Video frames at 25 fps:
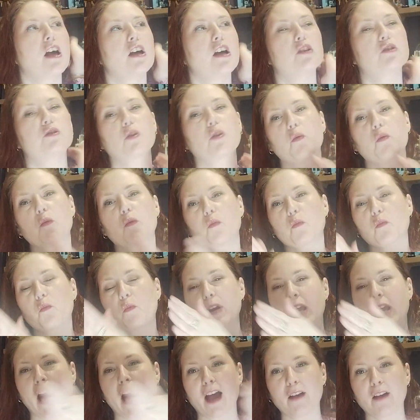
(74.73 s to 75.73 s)
So
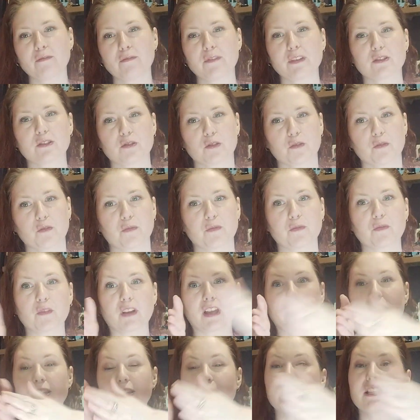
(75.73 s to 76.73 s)
we have this sort of
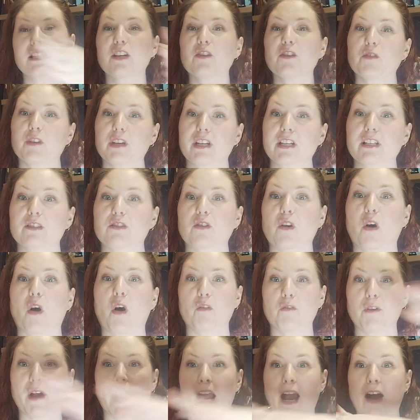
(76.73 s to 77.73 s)
series
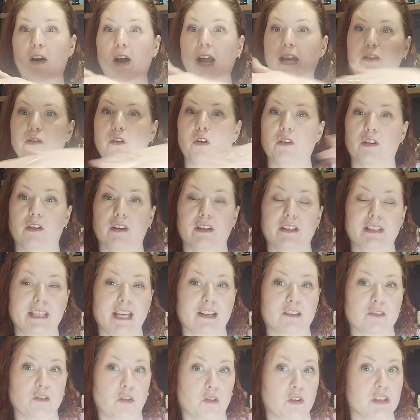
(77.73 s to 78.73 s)
of how a
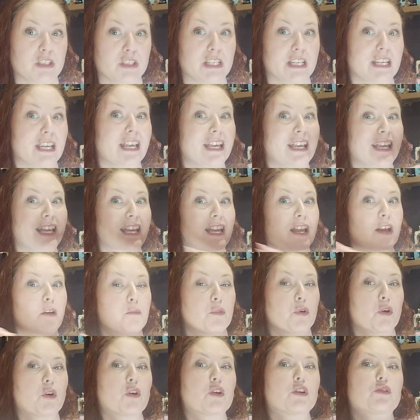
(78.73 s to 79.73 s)
technology
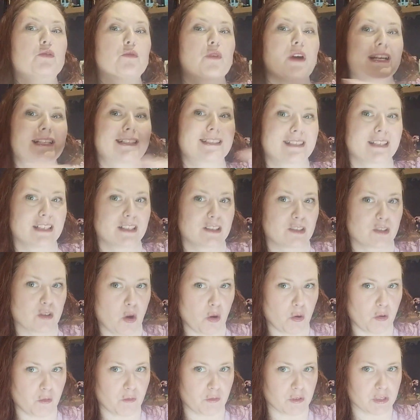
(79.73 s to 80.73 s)
progresses
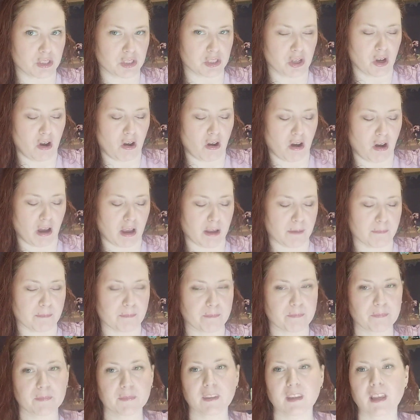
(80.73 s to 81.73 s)
over time.
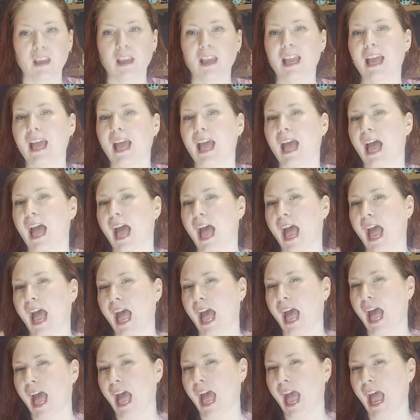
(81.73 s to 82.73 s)

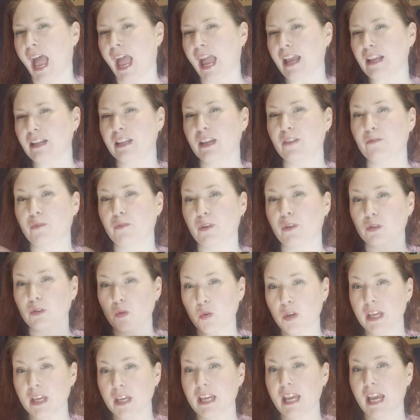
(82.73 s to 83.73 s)
And if we're
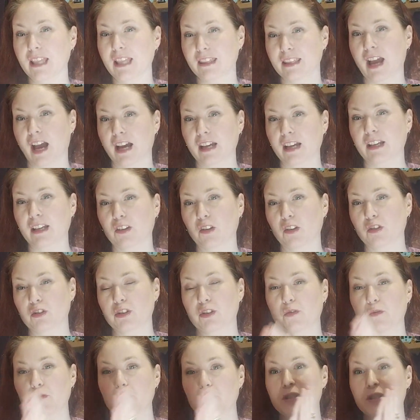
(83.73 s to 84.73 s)
looking at the
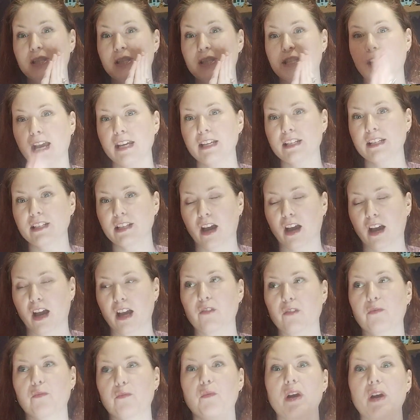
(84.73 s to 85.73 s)
archaeological data,
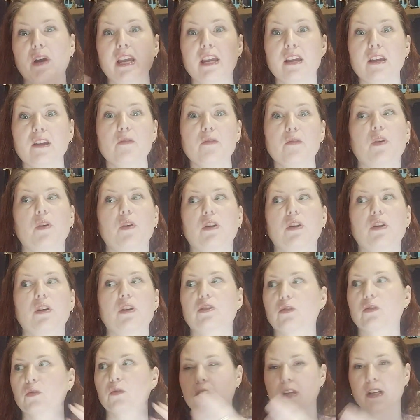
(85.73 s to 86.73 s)
if we were to
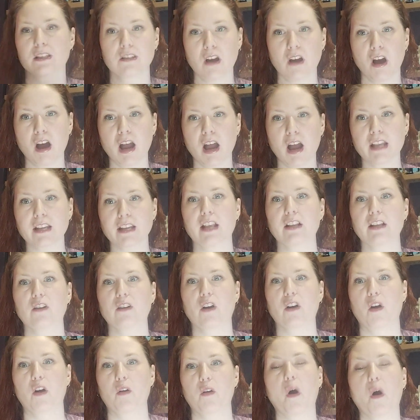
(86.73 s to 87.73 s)
look at a site and
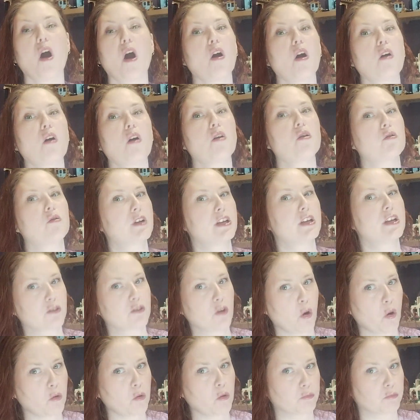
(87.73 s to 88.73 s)
go, oh, it's
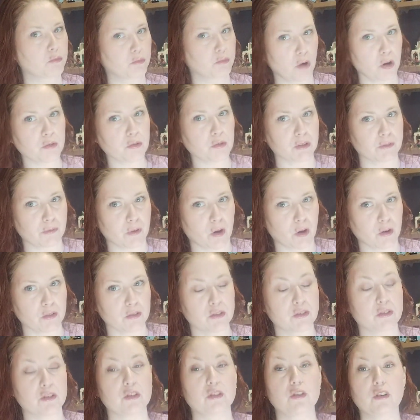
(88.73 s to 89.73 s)
old rotary
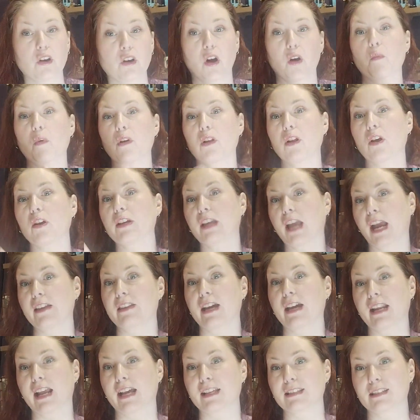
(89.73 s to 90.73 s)
phones, you'd go, well, okay,
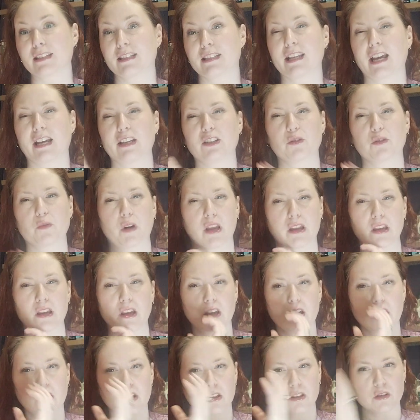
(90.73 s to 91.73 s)
that has to date to a
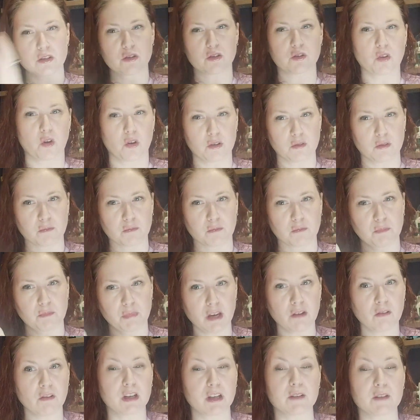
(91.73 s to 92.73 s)
certain
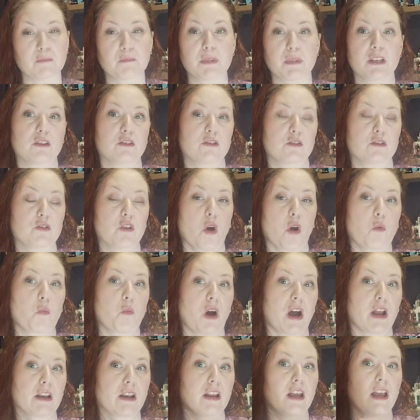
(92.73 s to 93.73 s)
period because no
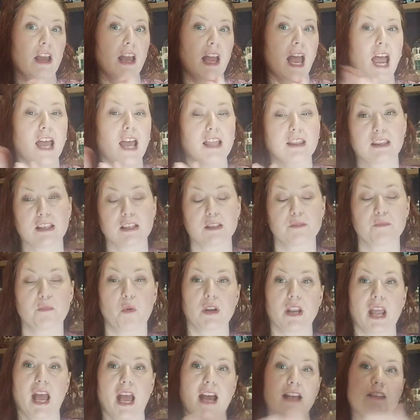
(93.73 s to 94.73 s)
one at this
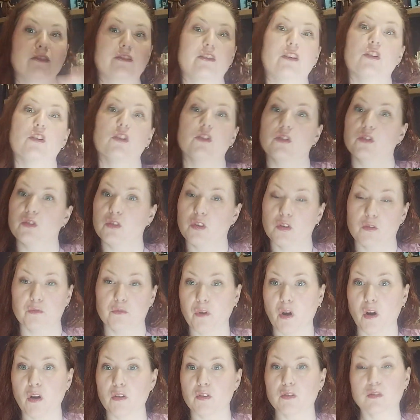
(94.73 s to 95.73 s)
point has new
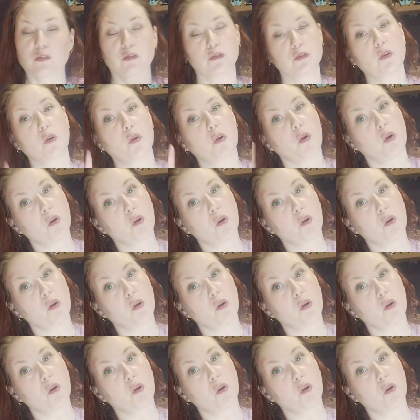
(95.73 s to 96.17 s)
phones.